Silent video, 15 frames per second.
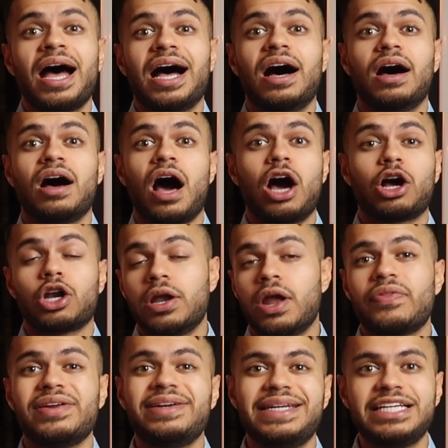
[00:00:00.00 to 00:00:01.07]

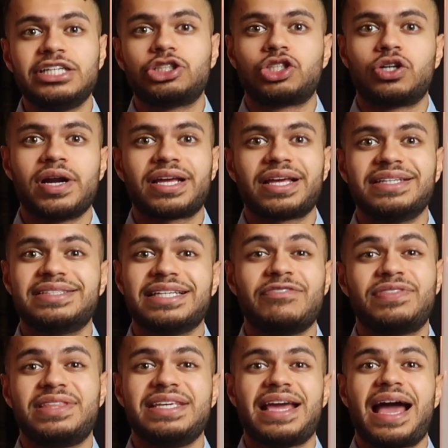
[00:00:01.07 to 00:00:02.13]
Another neat trick is
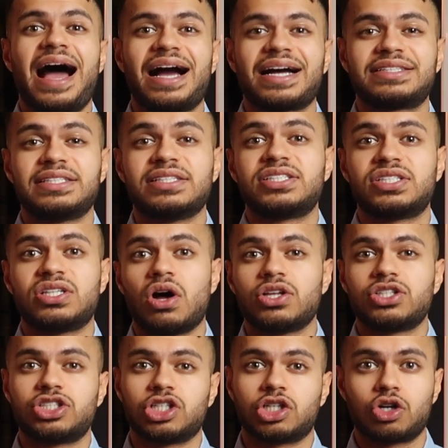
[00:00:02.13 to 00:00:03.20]
if the actor
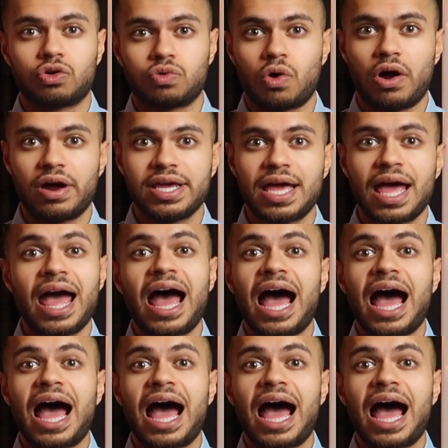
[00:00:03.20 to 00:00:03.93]
starts to cry,